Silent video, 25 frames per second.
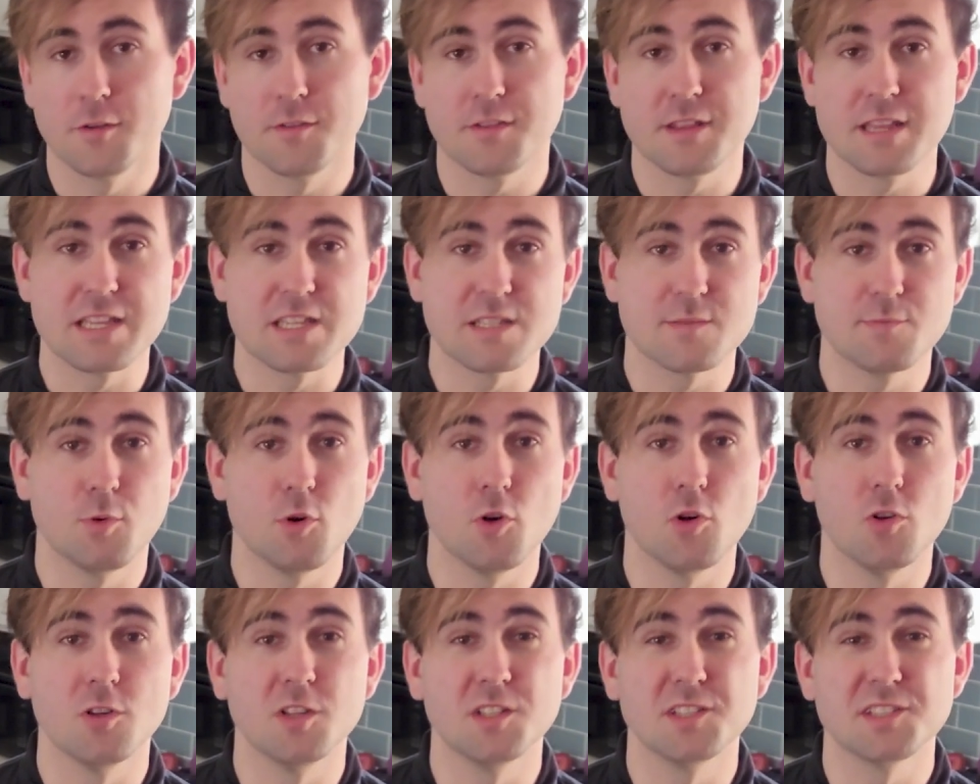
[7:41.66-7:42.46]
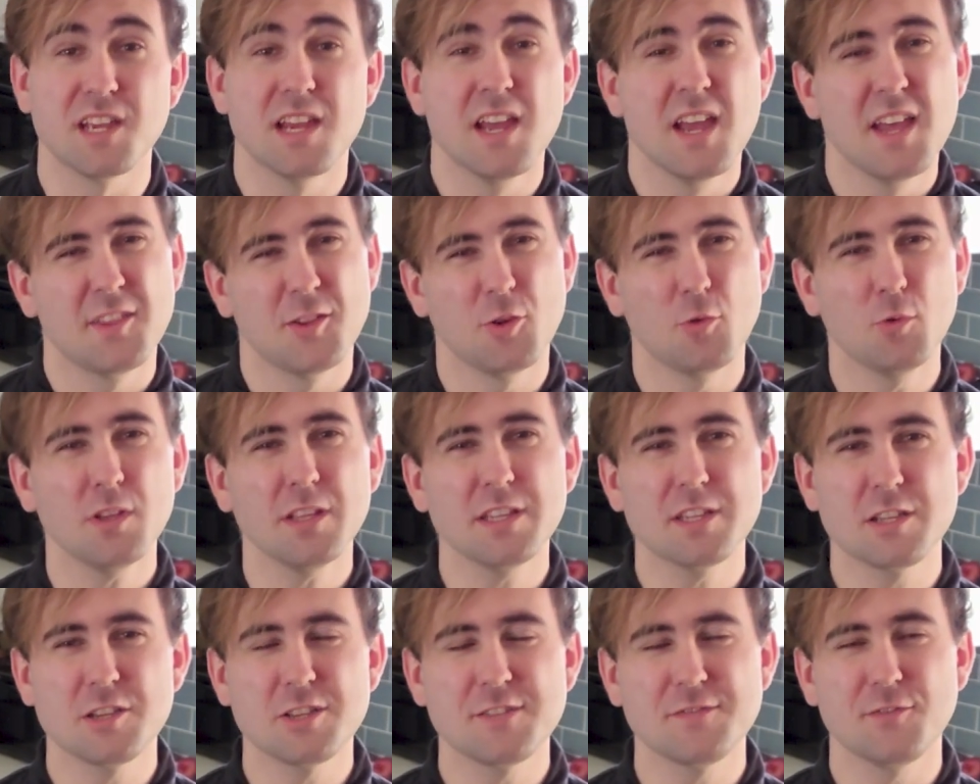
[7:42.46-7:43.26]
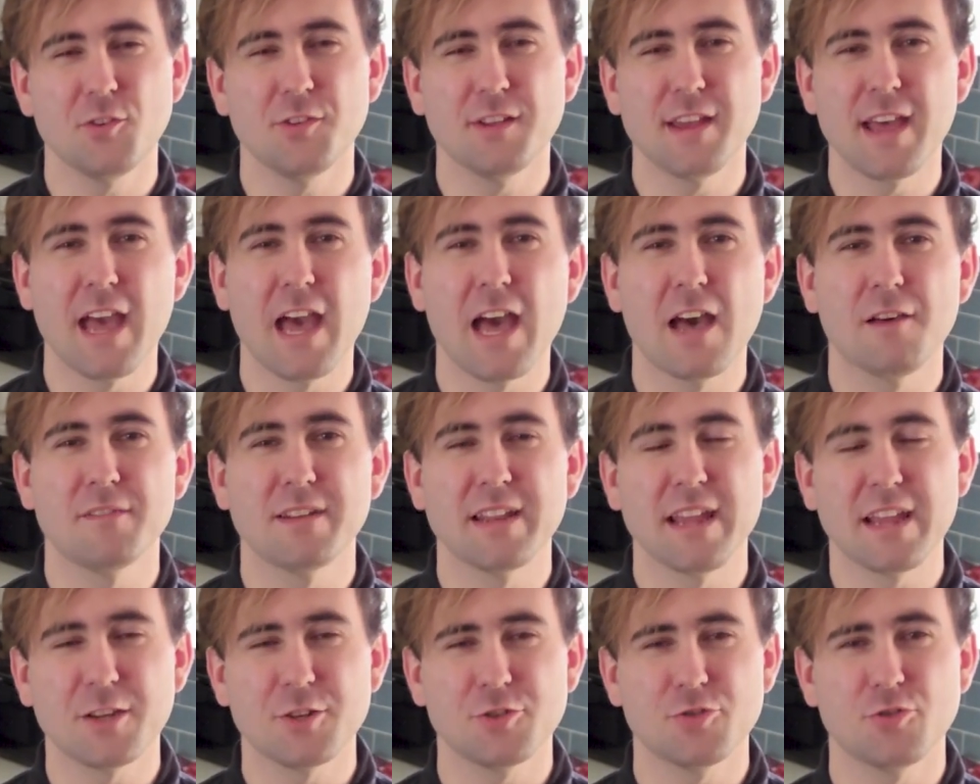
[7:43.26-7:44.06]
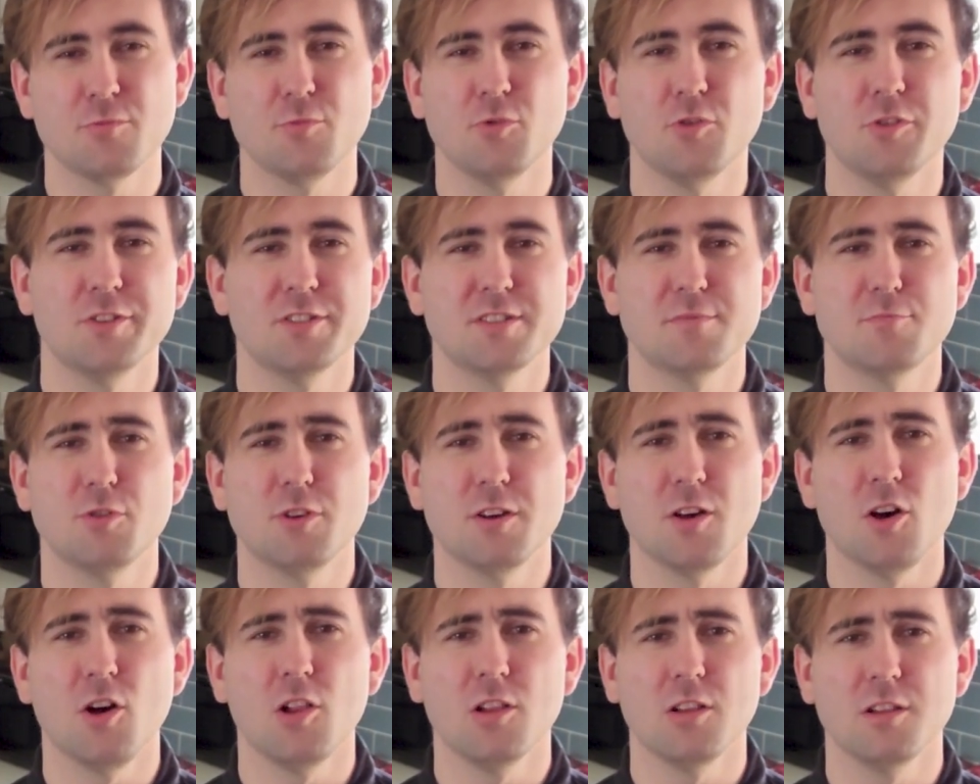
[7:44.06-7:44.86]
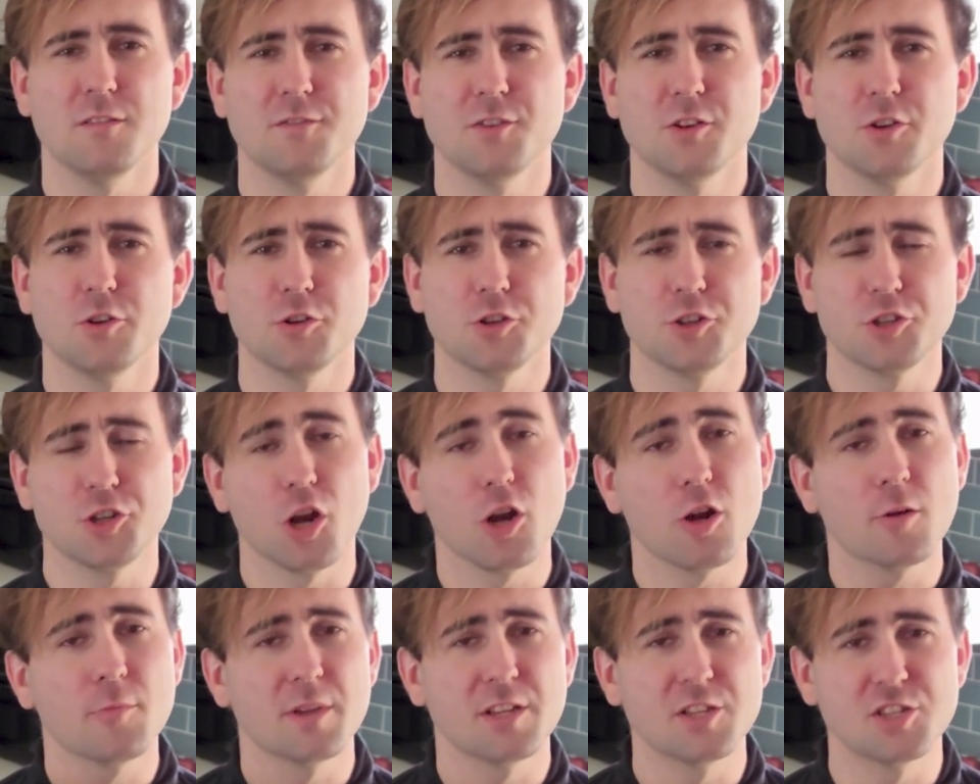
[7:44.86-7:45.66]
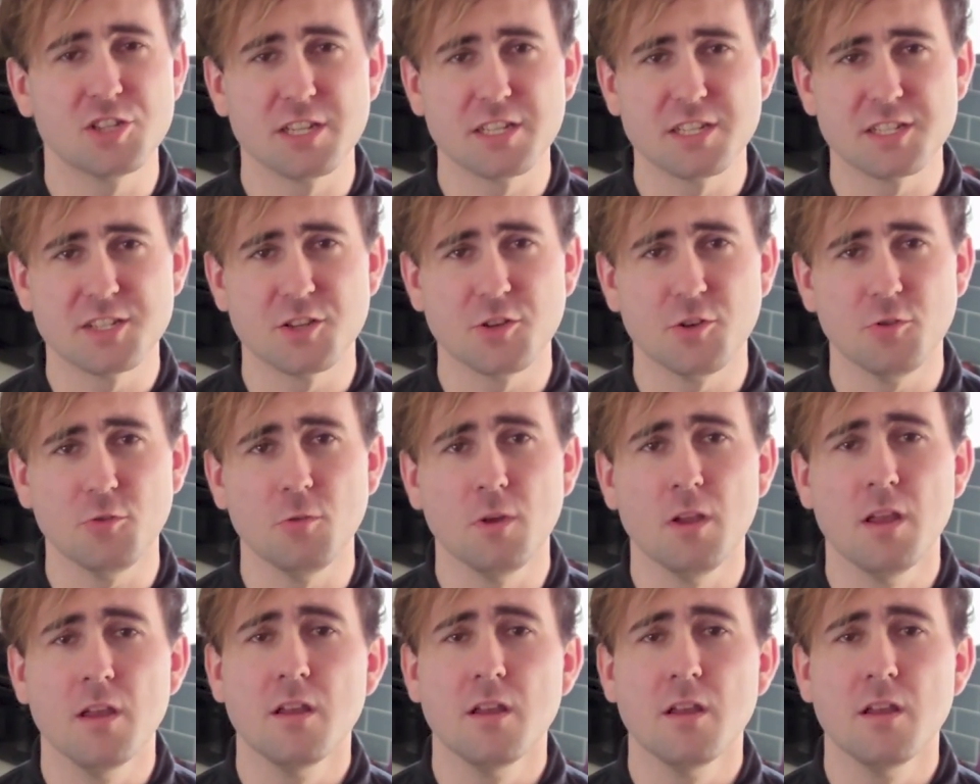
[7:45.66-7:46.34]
these bowls, they're really useful to have an extra bowl to put all of your garbage into.